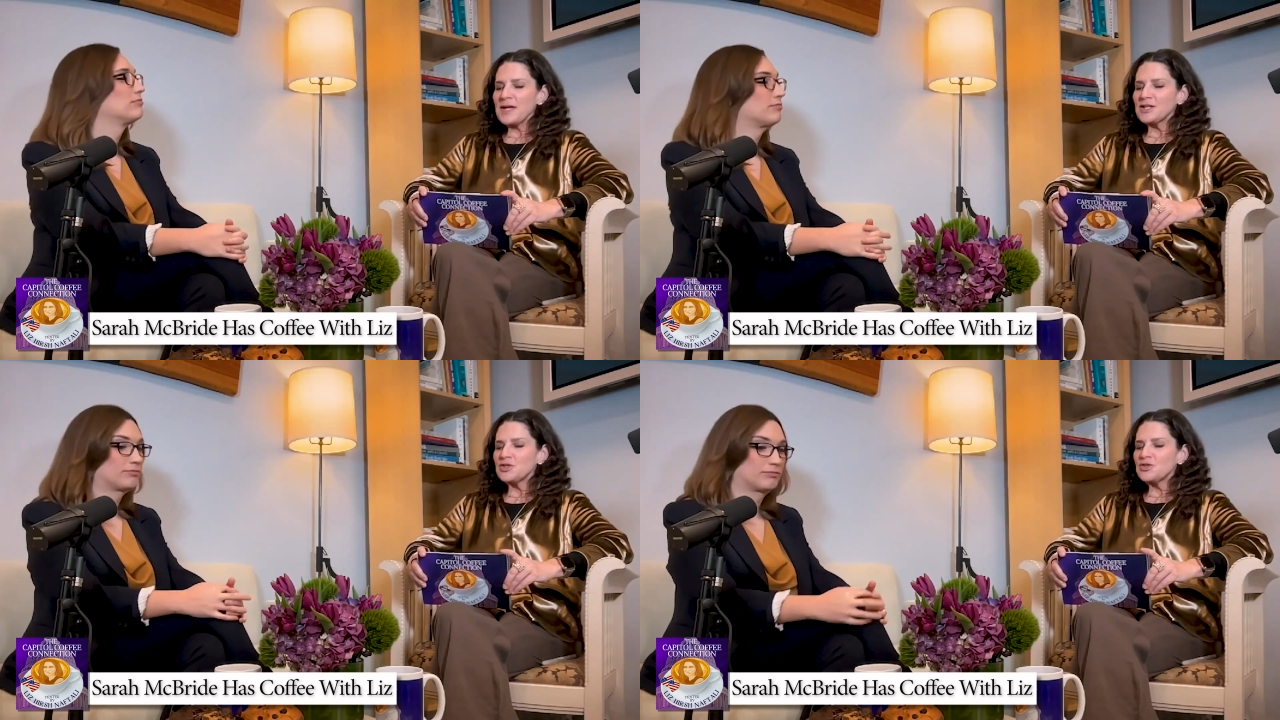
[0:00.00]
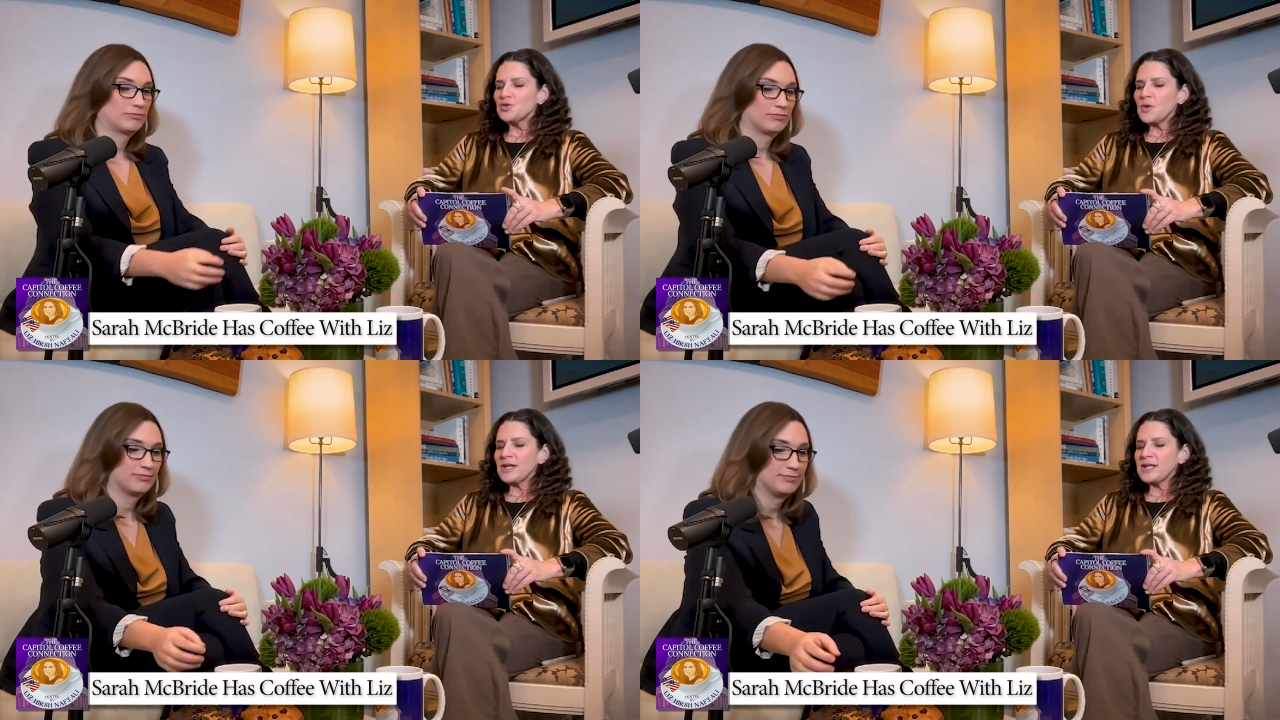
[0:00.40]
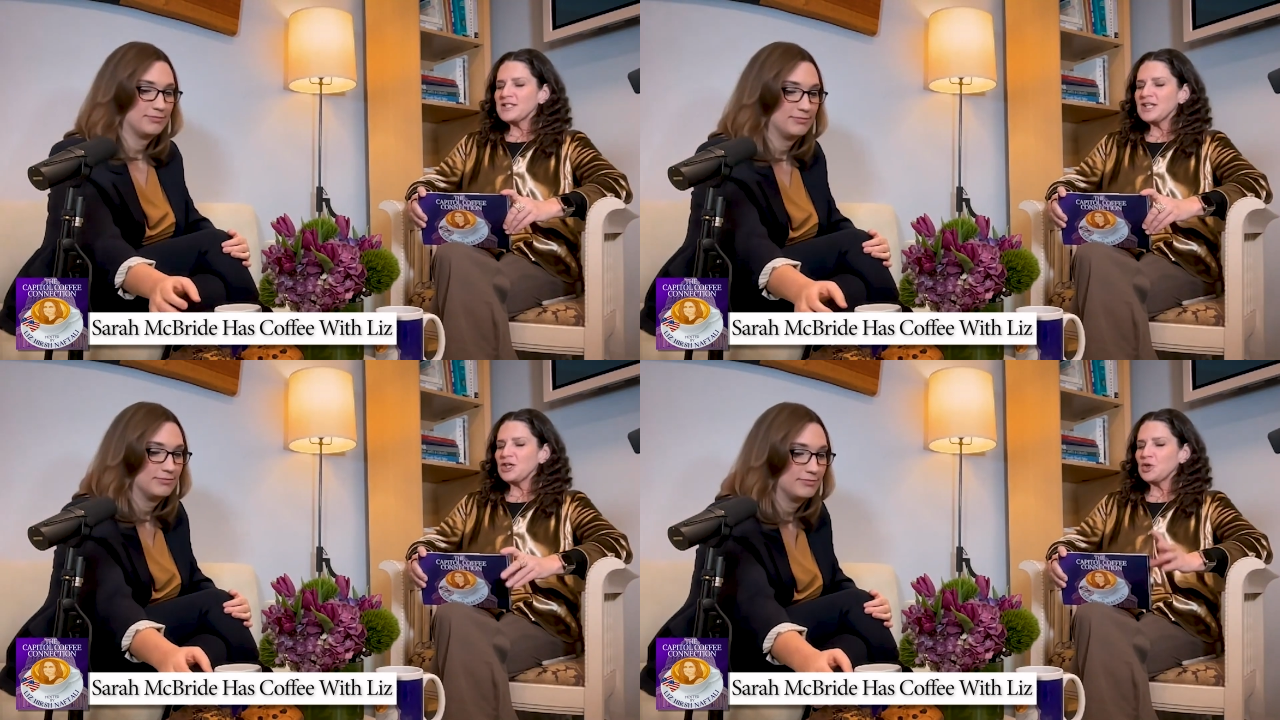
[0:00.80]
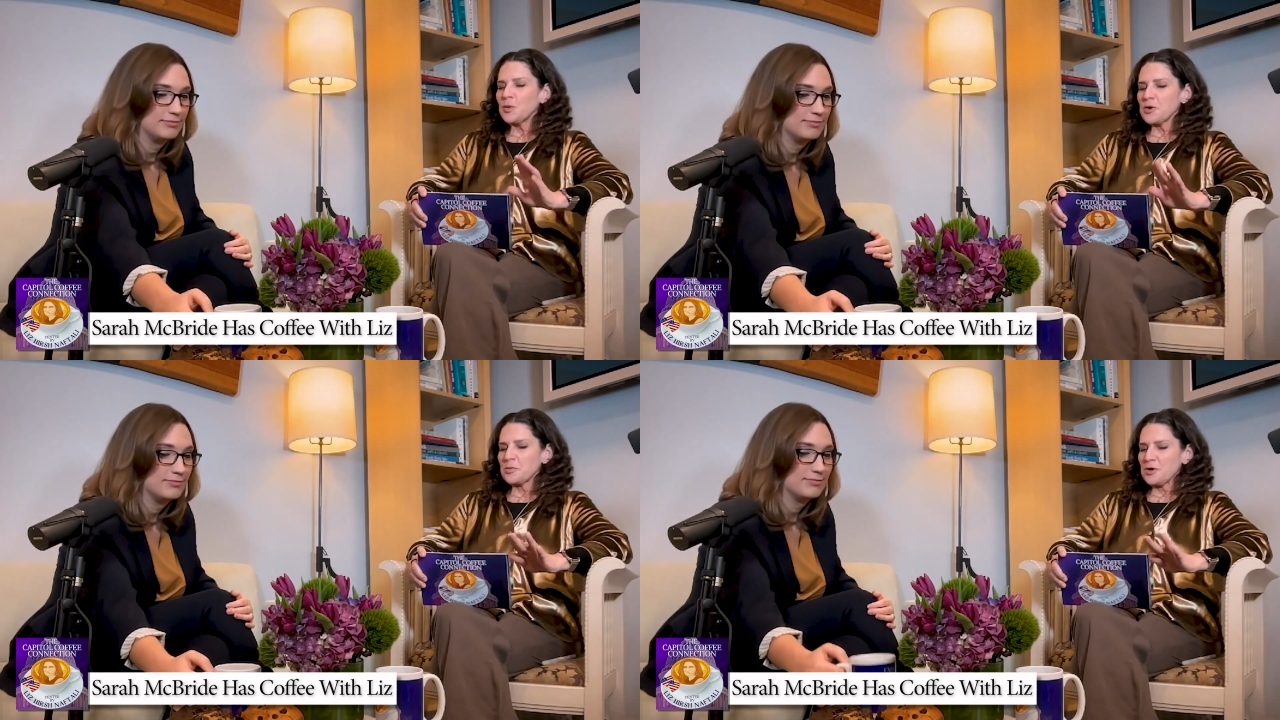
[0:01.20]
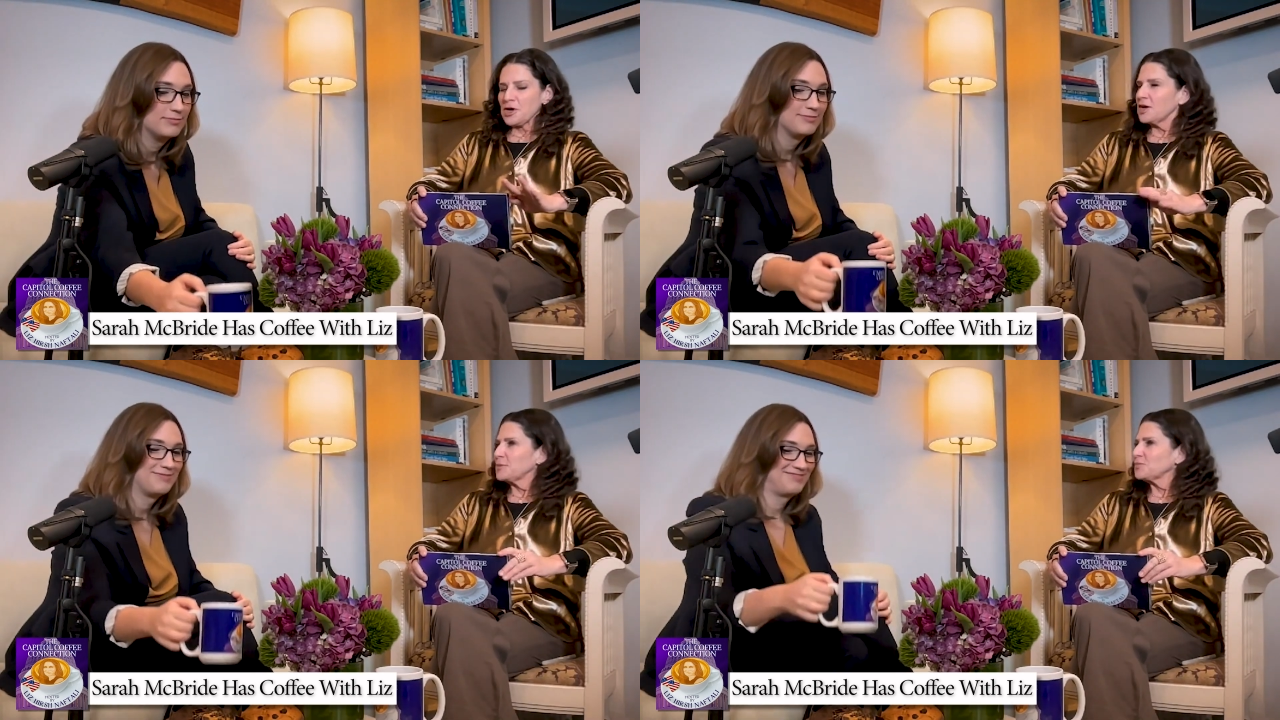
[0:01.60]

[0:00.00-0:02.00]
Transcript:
Speaker 1: In 2018, you wrote a book,